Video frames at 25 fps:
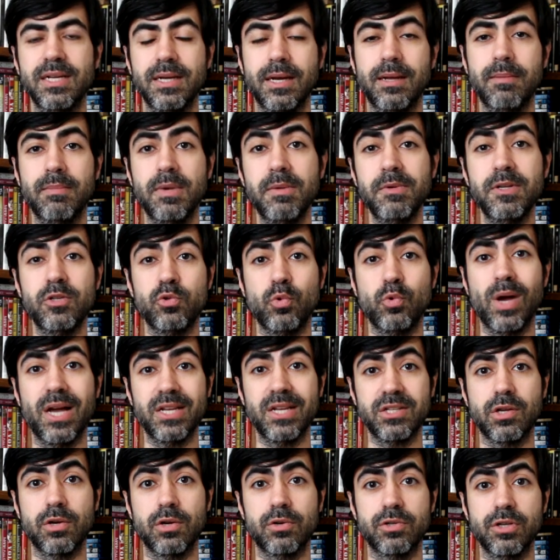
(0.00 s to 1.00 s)
and maybe to
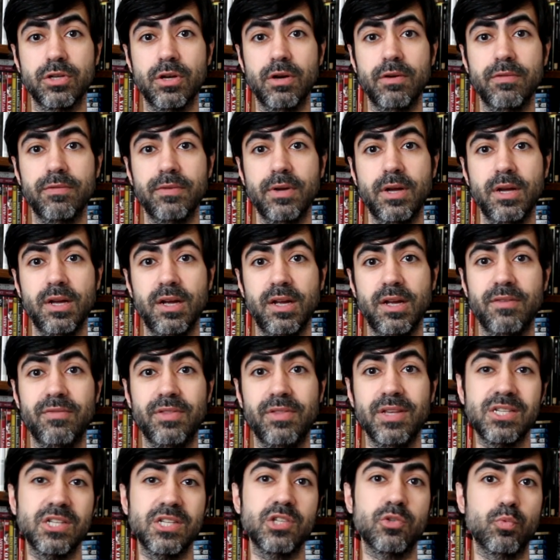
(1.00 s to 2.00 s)
ask yourself if
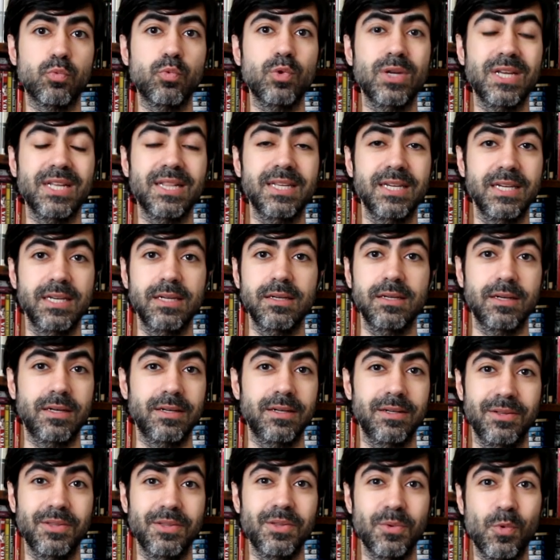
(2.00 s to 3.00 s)
this is really
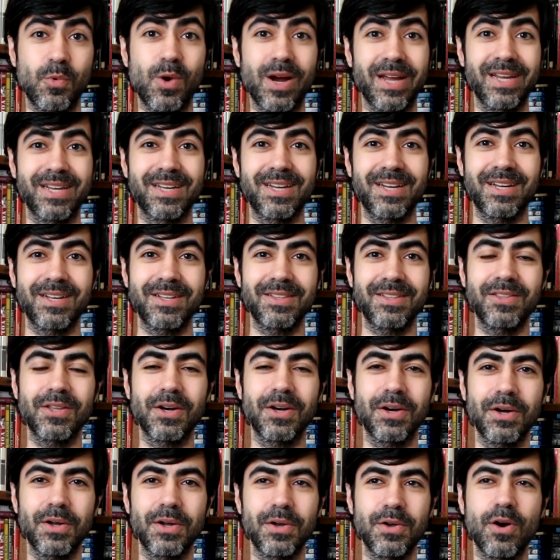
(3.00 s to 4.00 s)
the way
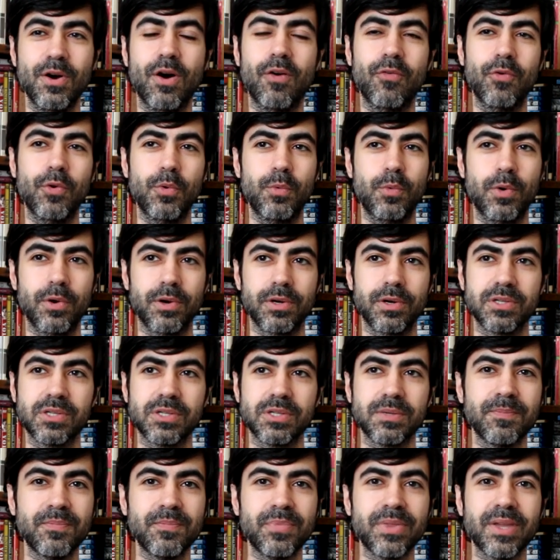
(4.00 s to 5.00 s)
the novel works.